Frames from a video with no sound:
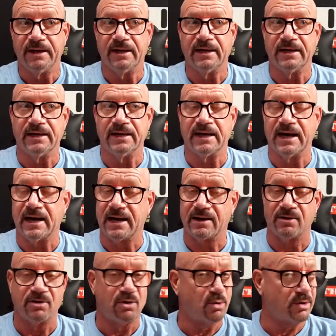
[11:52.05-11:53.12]
I
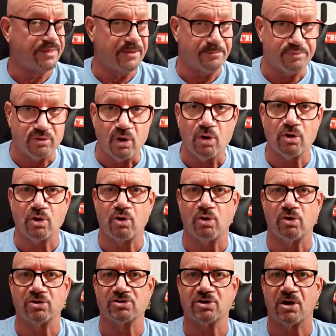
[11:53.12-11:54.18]
don't know what the
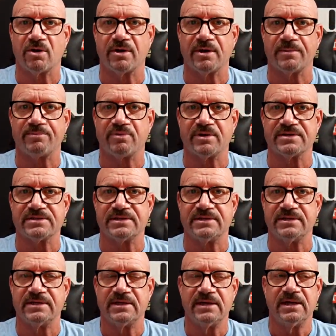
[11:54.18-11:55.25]
protocols are in a
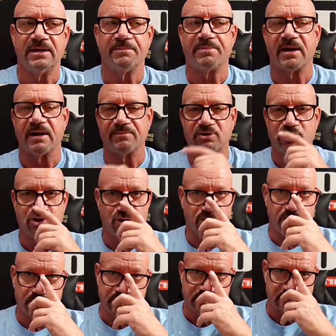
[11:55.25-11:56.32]
prison, but I'm
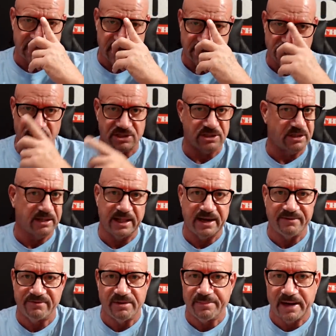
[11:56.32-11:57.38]
sure it's not just let
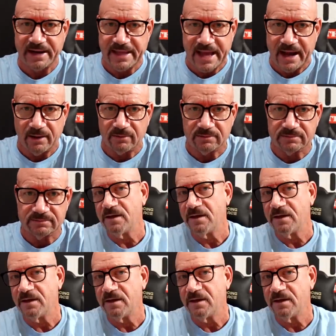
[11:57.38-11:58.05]
everybody out.